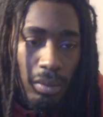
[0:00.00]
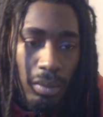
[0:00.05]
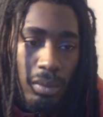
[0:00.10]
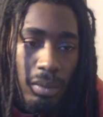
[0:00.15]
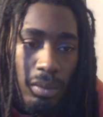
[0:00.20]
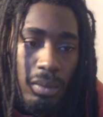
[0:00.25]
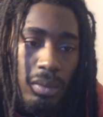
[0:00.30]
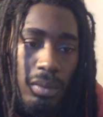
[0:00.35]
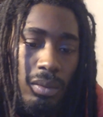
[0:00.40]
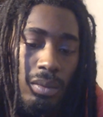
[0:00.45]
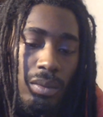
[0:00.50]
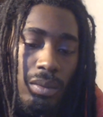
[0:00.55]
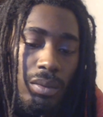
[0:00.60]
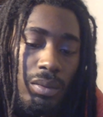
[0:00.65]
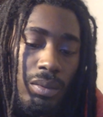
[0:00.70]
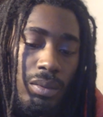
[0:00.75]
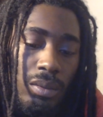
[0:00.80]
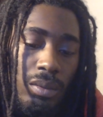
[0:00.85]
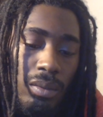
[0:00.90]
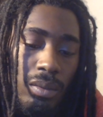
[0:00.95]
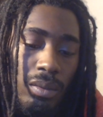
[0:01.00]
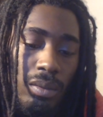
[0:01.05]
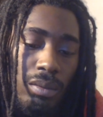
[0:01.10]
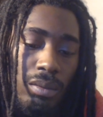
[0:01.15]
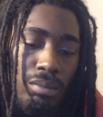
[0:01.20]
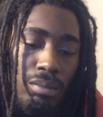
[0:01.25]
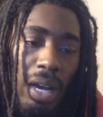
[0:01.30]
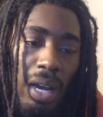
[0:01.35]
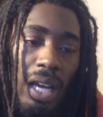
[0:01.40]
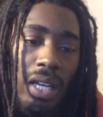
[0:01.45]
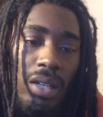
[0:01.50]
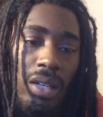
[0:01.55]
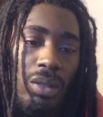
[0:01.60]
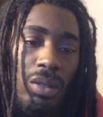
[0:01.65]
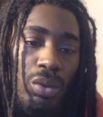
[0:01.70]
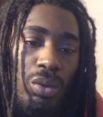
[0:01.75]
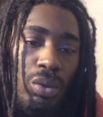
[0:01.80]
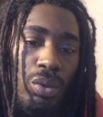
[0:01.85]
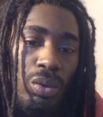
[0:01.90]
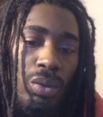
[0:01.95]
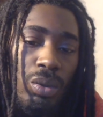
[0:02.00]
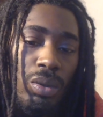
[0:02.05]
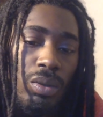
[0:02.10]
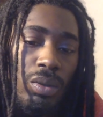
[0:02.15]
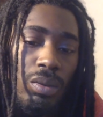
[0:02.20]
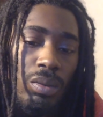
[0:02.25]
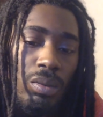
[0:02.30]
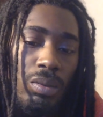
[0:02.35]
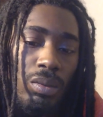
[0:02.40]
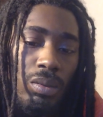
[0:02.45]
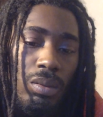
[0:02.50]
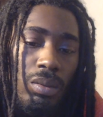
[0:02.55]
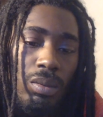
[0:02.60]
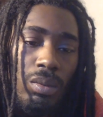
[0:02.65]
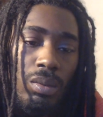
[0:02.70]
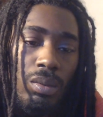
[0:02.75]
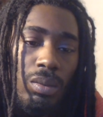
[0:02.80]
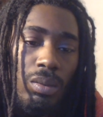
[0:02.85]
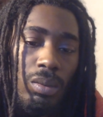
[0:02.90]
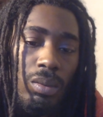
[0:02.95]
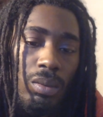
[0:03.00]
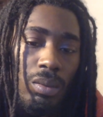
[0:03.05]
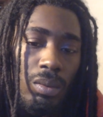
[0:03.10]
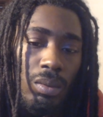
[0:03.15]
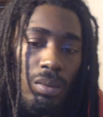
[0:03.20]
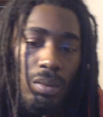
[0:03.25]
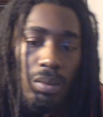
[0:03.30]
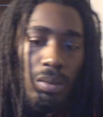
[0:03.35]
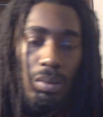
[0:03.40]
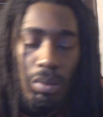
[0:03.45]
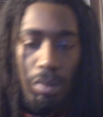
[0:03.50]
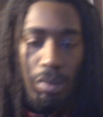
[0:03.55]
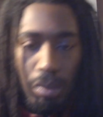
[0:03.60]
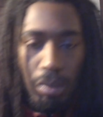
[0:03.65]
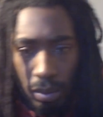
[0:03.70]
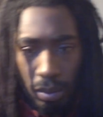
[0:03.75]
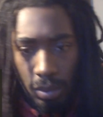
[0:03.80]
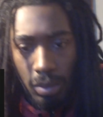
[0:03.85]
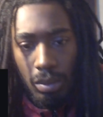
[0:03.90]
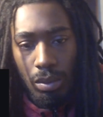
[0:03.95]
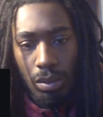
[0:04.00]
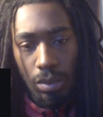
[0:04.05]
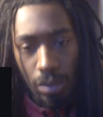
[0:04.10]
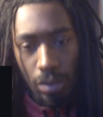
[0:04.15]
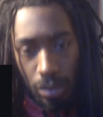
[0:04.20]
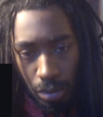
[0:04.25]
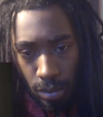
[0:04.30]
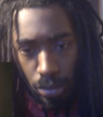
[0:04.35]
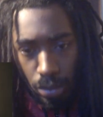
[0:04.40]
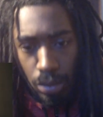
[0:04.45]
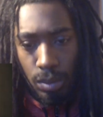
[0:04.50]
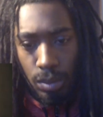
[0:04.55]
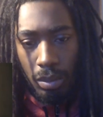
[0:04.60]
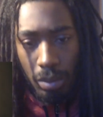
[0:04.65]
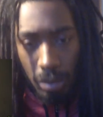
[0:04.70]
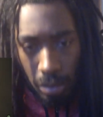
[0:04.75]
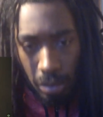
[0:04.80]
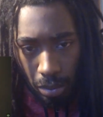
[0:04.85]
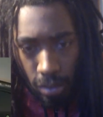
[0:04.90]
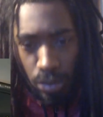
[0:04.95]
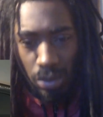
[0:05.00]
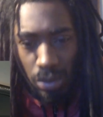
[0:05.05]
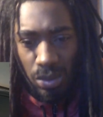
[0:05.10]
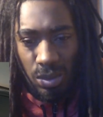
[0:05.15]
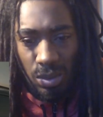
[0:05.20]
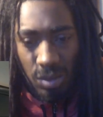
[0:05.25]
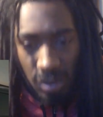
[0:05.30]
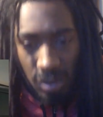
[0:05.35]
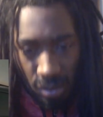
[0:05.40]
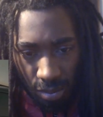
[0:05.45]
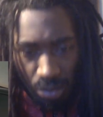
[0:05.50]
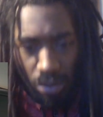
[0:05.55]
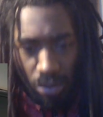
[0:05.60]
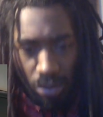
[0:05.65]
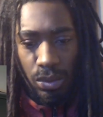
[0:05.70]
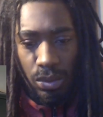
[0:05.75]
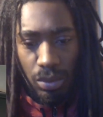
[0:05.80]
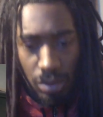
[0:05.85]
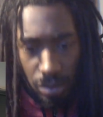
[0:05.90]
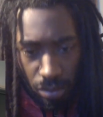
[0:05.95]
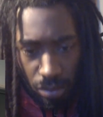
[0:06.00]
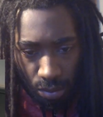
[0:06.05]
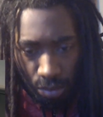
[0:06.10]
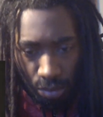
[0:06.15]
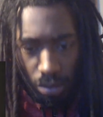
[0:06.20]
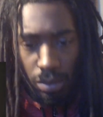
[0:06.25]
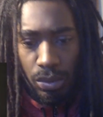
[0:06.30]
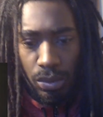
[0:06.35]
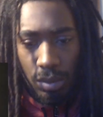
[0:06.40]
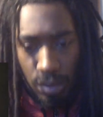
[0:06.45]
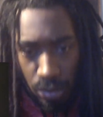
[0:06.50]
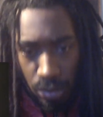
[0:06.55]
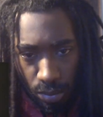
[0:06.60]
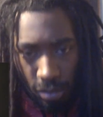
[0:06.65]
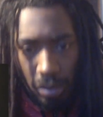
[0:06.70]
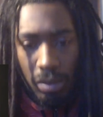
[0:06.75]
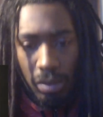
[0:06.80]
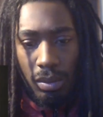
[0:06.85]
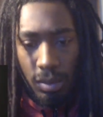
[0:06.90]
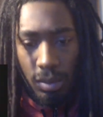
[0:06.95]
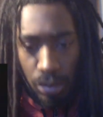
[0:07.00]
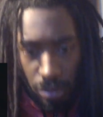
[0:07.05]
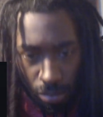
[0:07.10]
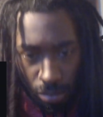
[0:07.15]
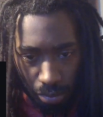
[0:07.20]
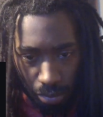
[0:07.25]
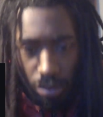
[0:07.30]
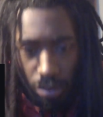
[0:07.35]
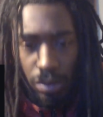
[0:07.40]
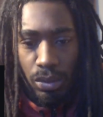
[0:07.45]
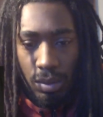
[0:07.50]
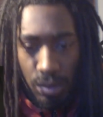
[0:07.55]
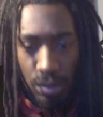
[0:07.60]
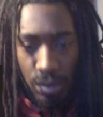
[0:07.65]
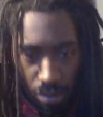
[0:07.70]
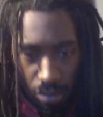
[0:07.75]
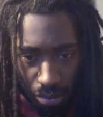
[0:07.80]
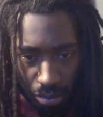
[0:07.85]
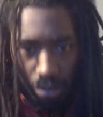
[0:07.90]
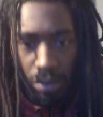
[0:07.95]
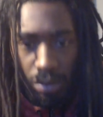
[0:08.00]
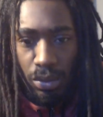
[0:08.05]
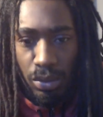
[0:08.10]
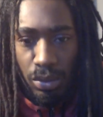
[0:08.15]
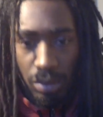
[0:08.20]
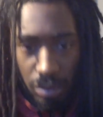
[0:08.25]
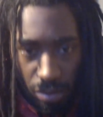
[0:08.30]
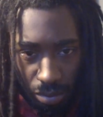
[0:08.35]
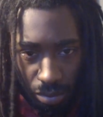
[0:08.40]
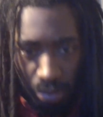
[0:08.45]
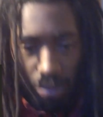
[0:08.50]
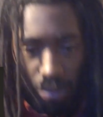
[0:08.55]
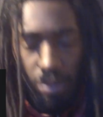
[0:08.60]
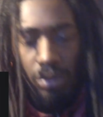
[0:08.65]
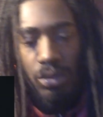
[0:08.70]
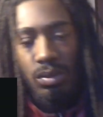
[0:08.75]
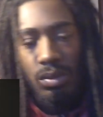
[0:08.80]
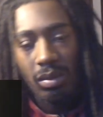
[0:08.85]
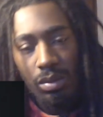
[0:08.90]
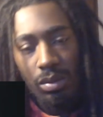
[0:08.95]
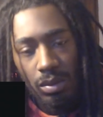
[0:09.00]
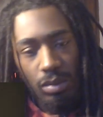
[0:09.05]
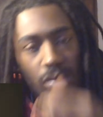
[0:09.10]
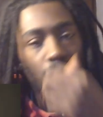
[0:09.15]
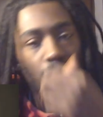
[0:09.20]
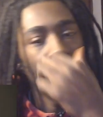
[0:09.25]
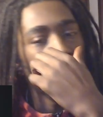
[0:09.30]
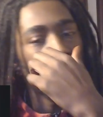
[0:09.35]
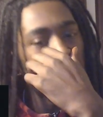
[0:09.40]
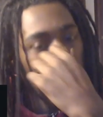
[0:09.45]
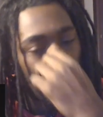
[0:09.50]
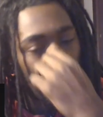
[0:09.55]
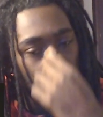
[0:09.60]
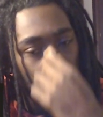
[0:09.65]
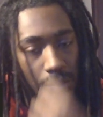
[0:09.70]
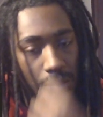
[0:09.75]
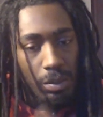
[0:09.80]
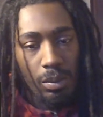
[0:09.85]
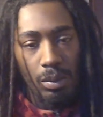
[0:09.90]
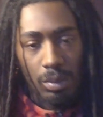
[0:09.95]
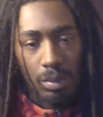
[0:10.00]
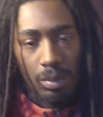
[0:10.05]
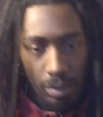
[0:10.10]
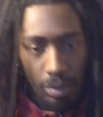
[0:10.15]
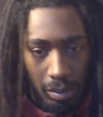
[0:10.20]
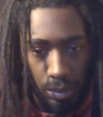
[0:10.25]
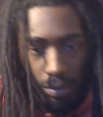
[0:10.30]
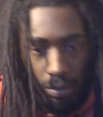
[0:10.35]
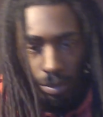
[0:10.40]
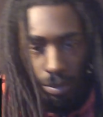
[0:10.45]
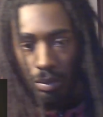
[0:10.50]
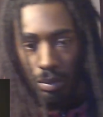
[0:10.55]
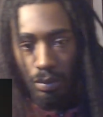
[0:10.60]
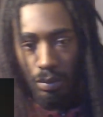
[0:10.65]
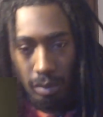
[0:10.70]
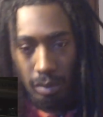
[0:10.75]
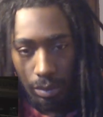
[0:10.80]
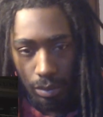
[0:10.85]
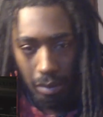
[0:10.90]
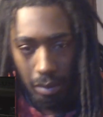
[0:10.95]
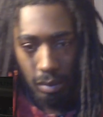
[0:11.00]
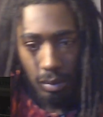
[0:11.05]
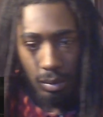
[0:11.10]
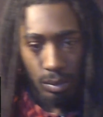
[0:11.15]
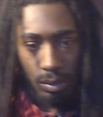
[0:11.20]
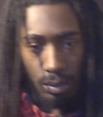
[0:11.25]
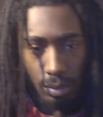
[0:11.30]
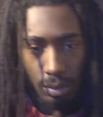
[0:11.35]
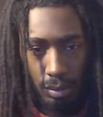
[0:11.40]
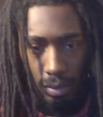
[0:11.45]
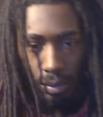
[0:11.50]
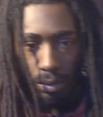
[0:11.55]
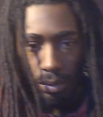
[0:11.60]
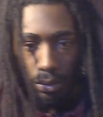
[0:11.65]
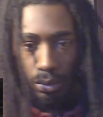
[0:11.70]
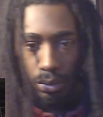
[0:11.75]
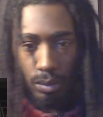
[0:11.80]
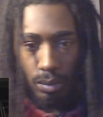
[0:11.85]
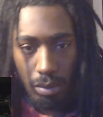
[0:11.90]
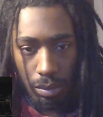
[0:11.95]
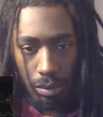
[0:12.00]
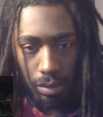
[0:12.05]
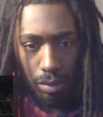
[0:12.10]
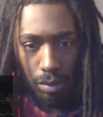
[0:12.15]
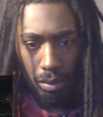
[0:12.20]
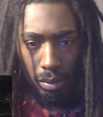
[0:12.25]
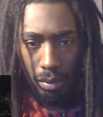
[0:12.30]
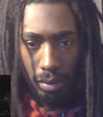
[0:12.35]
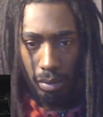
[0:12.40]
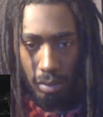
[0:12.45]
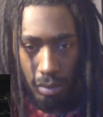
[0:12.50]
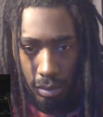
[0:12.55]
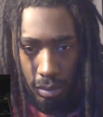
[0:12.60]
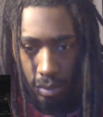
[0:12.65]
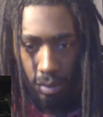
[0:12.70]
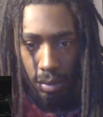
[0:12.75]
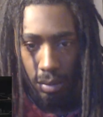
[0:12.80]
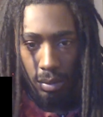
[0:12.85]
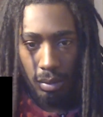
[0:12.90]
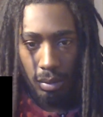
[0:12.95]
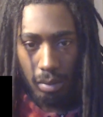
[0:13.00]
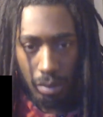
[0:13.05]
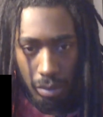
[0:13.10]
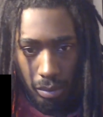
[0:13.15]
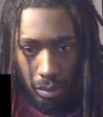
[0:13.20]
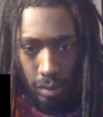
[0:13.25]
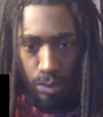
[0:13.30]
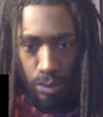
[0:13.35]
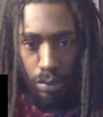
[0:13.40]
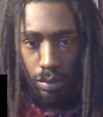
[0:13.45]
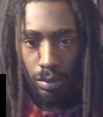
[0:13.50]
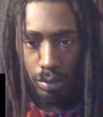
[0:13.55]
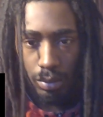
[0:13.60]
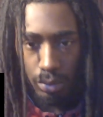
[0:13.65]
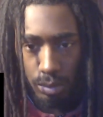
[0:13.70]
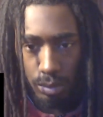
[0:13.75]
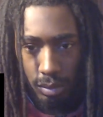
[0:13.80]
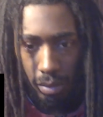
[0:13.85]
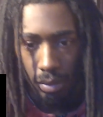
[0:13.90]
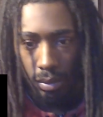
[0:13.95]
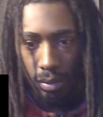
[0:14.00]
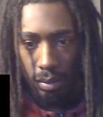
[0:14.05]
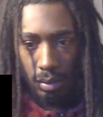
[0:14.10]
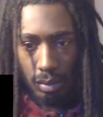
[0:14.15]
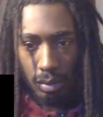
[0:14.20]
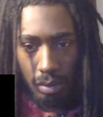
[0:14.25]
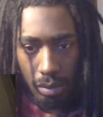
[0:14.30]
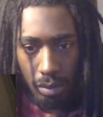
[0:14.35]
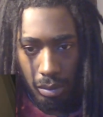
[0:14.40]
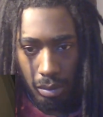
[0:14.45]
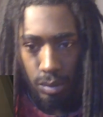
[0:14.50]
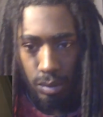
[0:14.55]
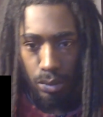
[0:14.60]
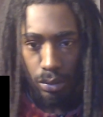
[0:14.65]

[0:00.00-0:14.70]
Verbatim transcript: Banger. Banger. Banger. Banger. Banger. Banger. Banger. Hey. Okay. Hey. Hey. Hey. Ladies, ladies, freaking ladies, monster. I'm on a dead rush now.